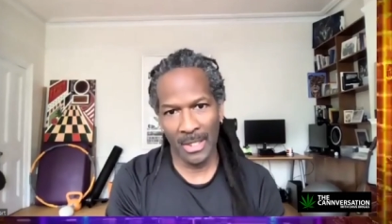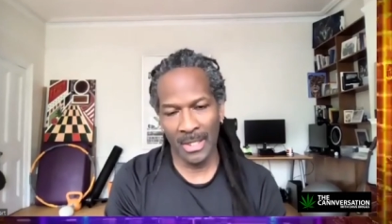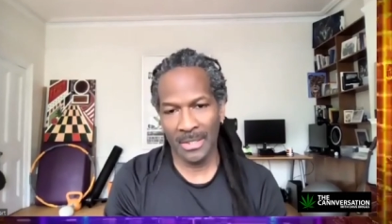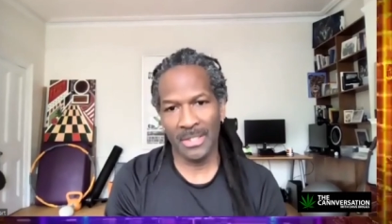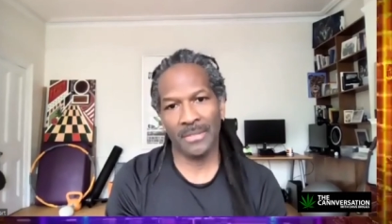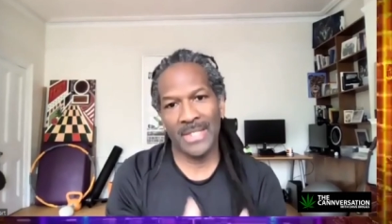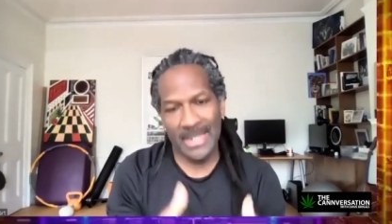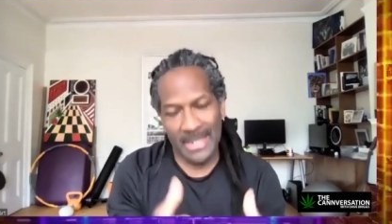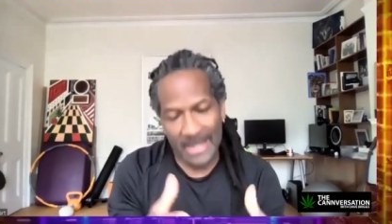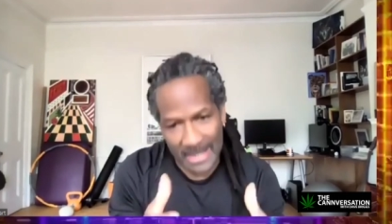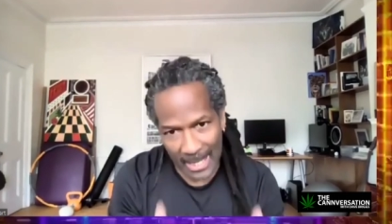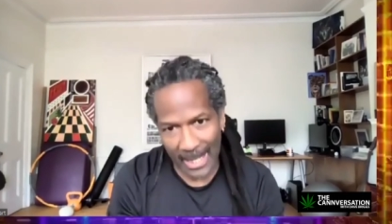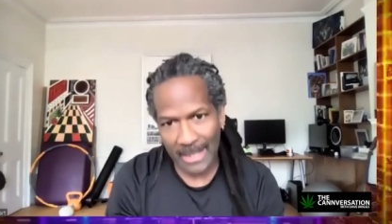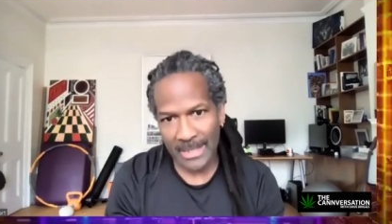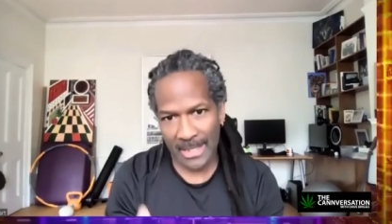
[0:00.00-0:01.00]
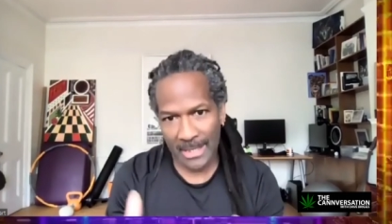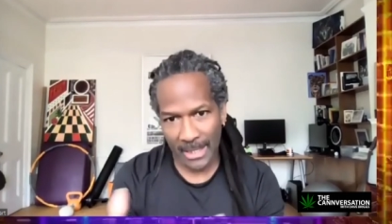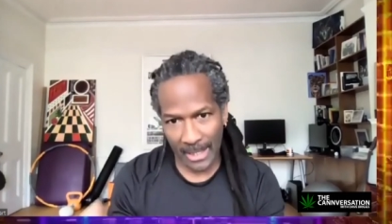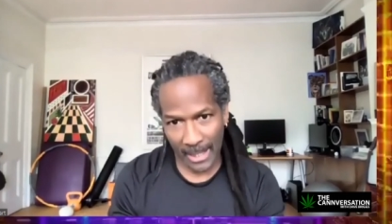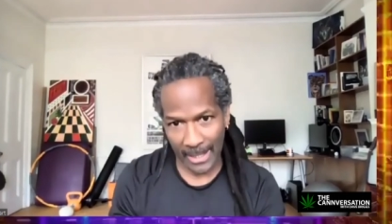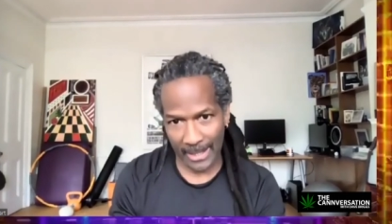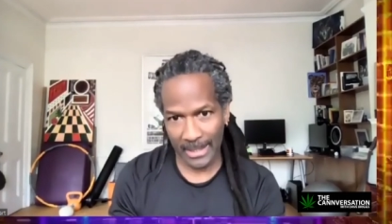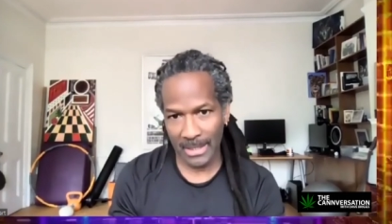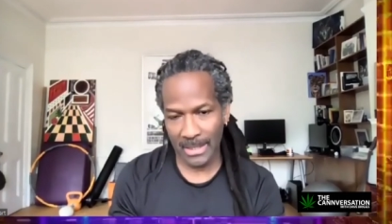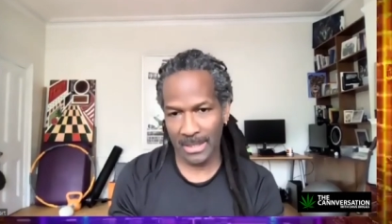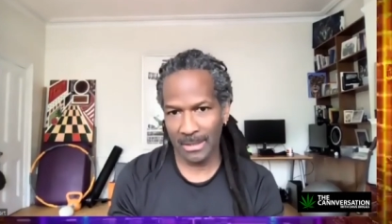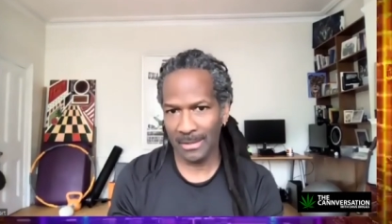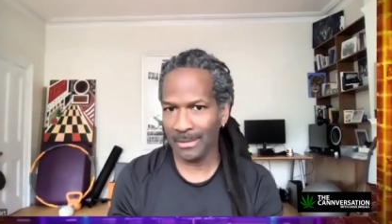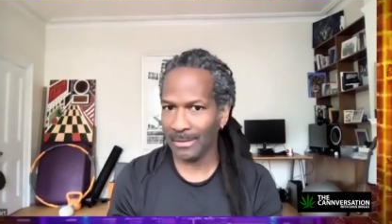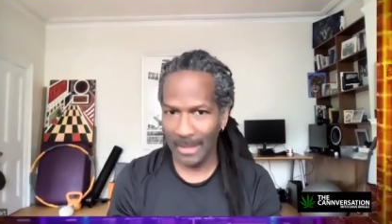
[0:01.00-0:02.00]
So, since that's the case,
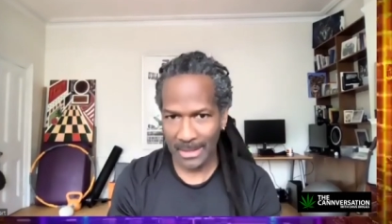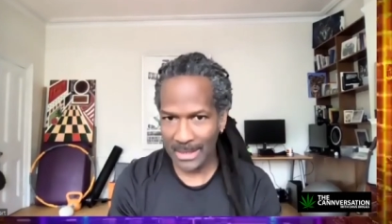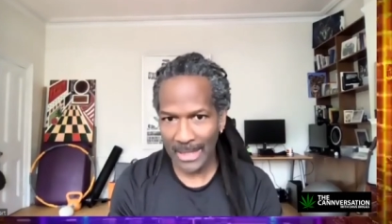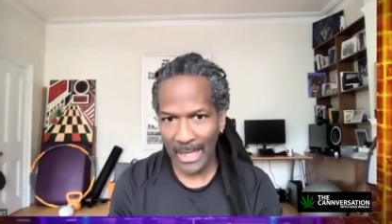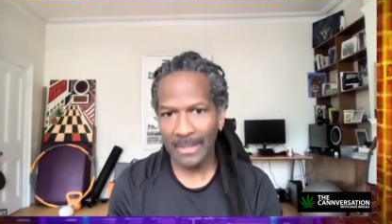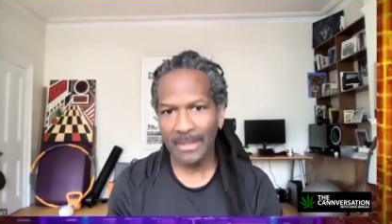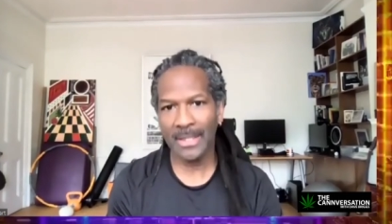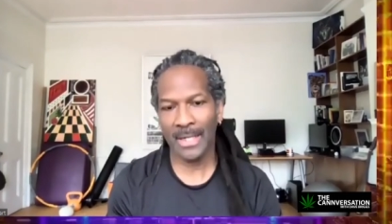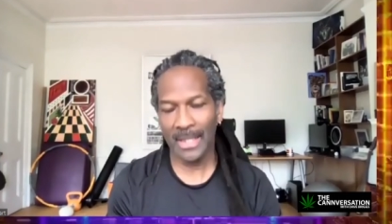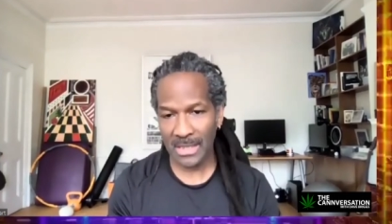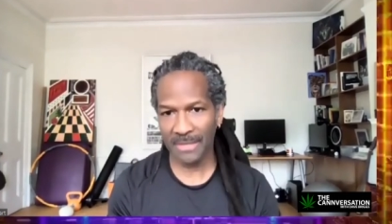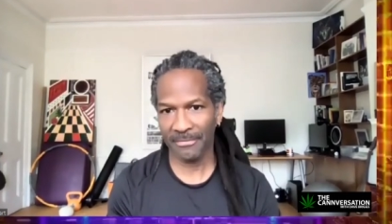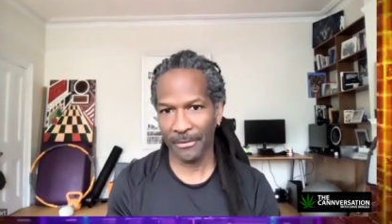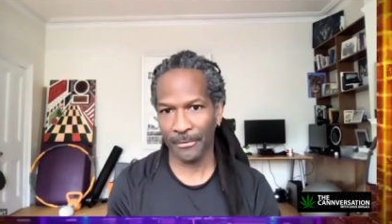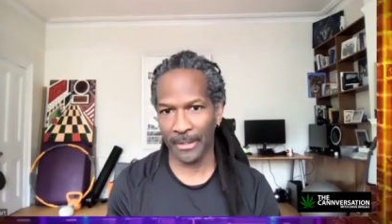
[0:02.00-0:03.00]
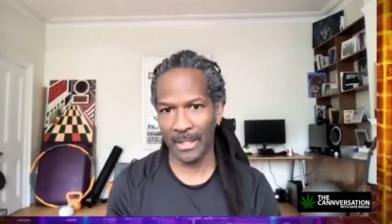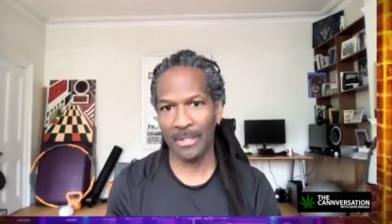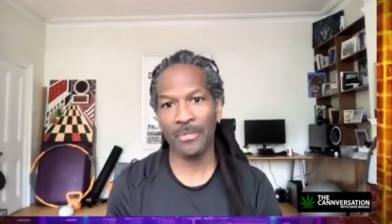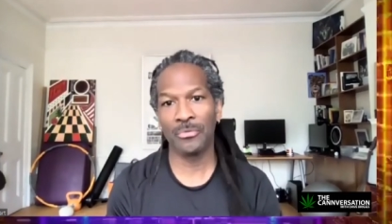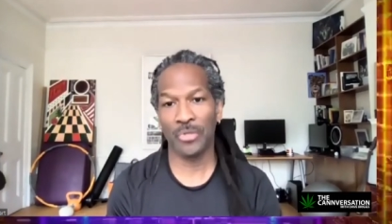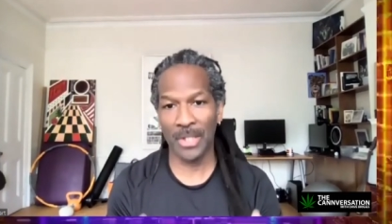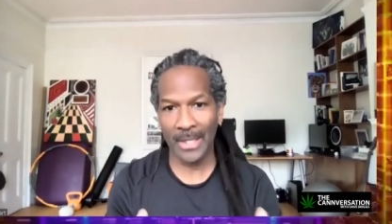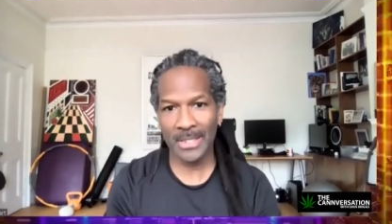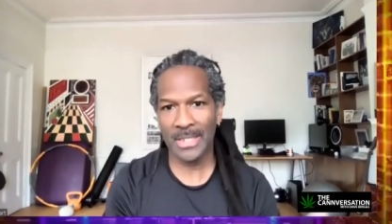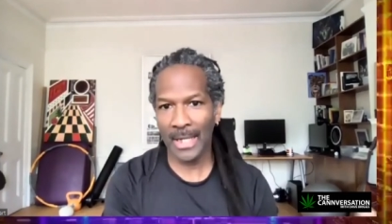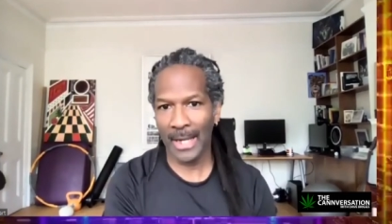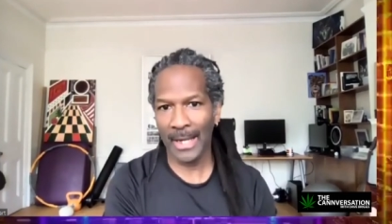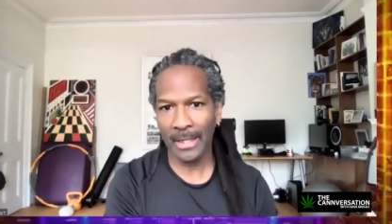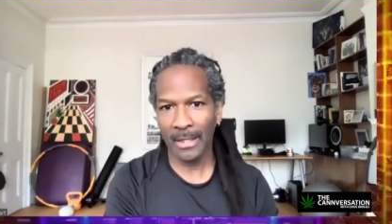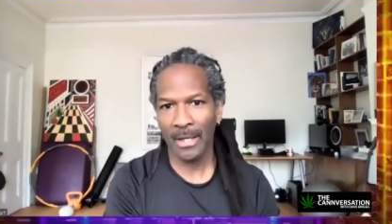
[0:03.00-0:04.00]
let's not test for it just
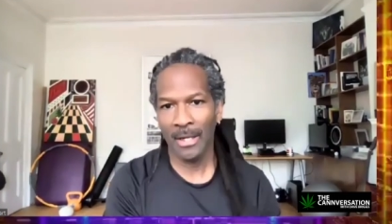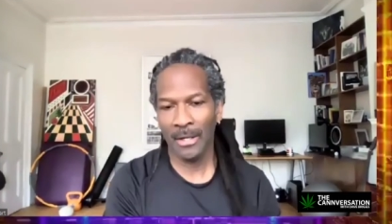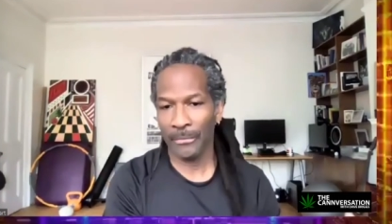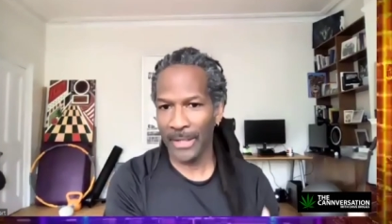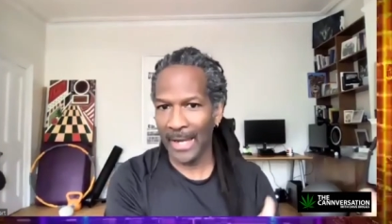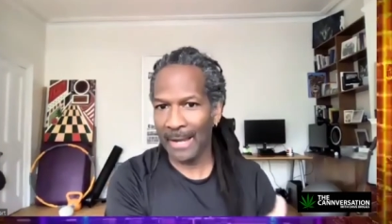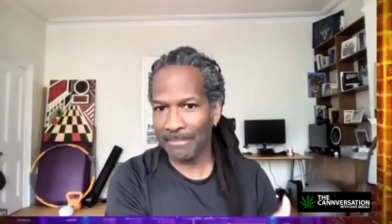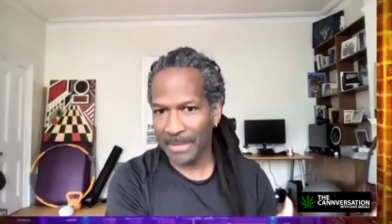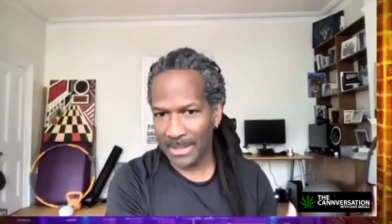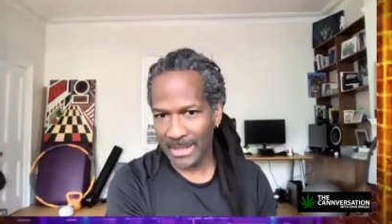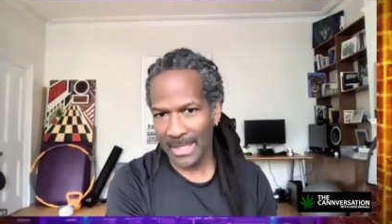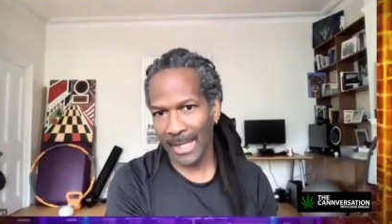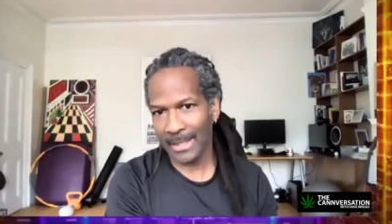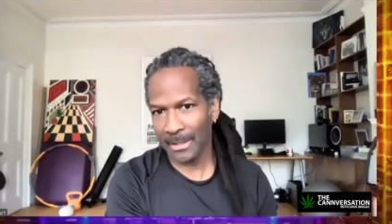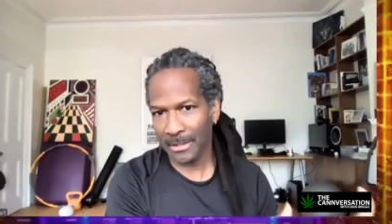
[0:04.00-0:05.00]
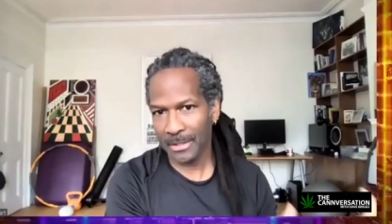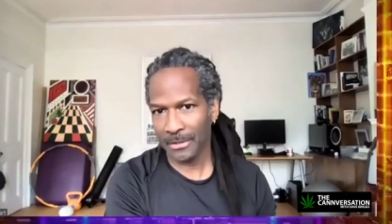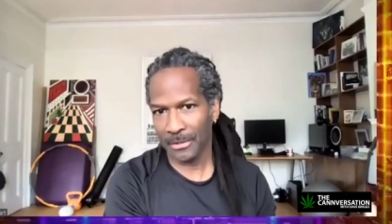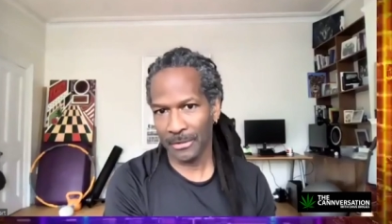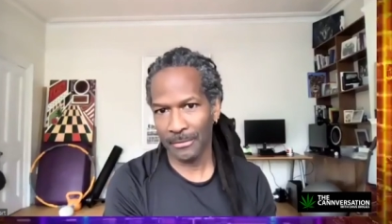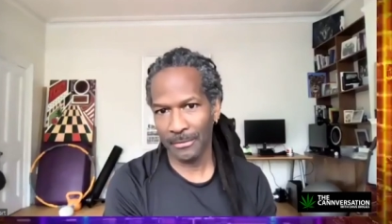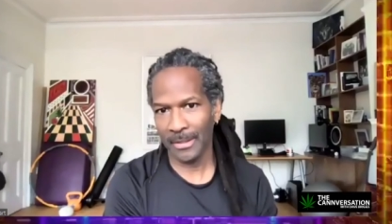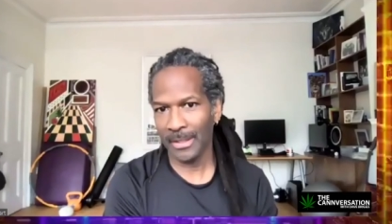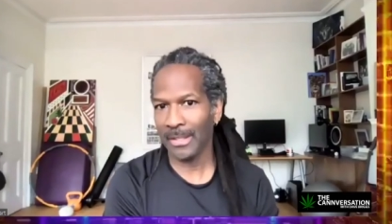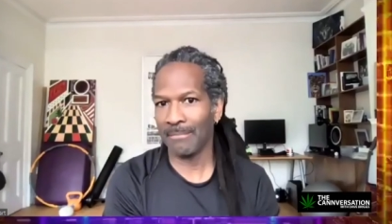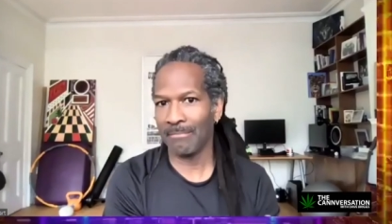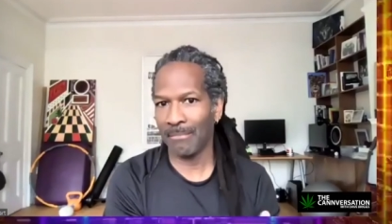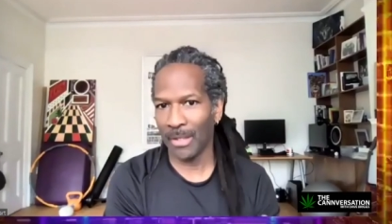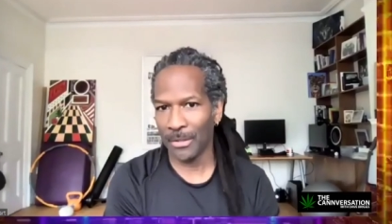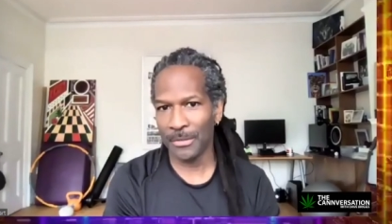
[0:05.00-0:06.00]
like we have decided to do in
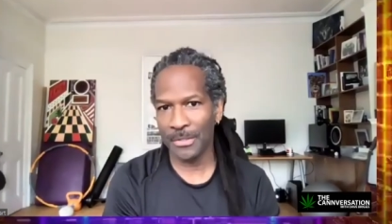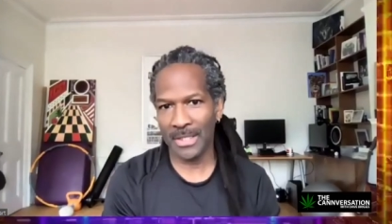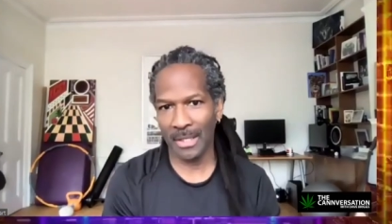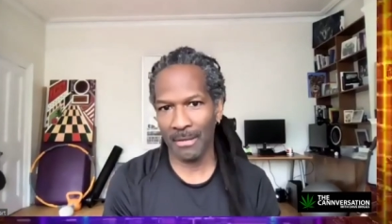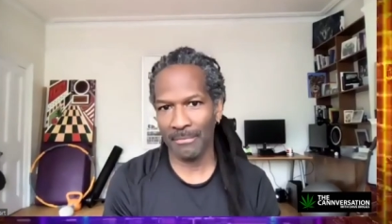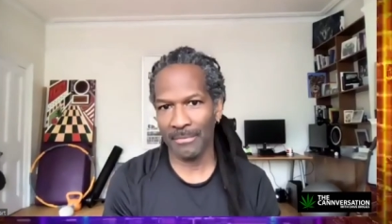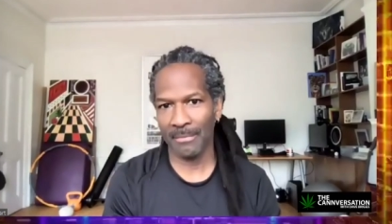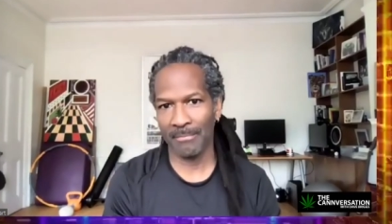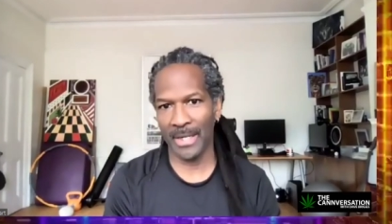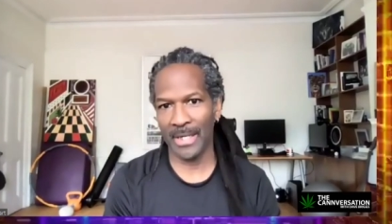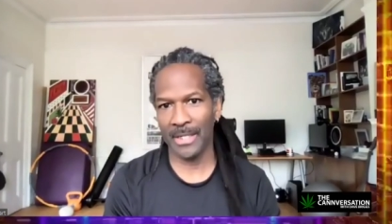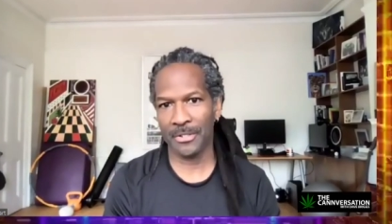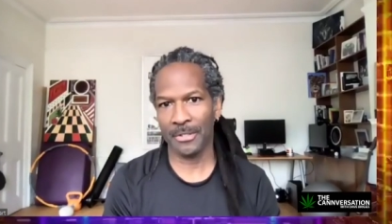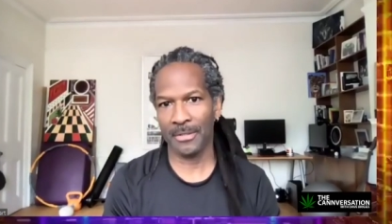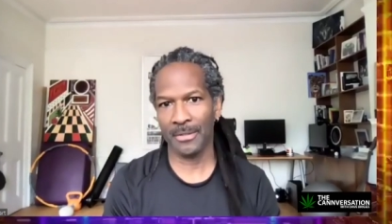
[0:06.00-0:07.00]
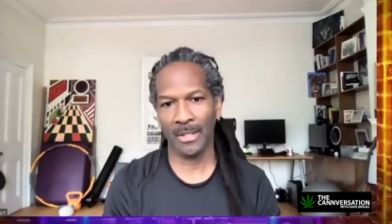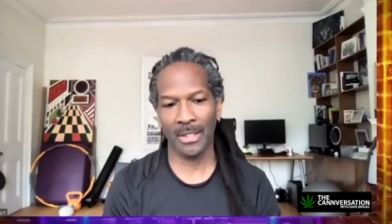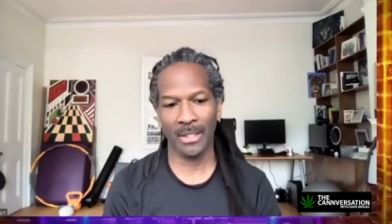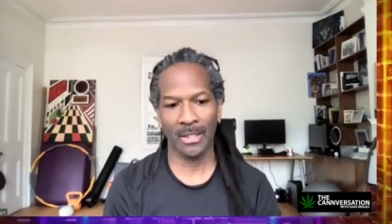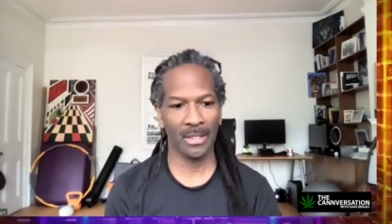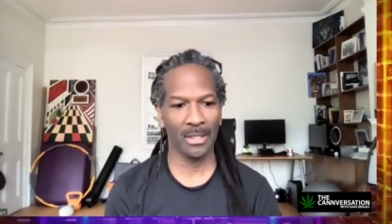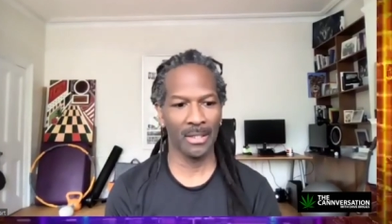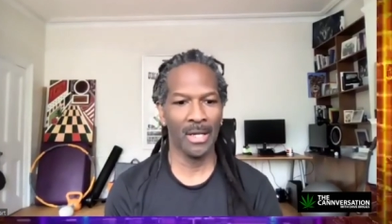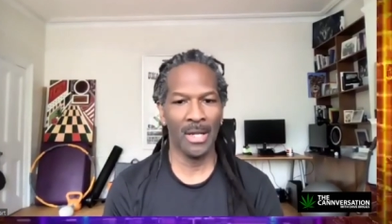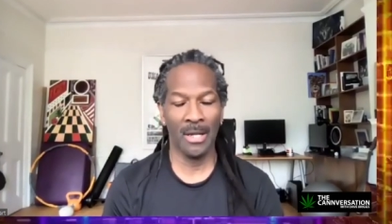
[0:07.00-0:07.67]
most of the major uh,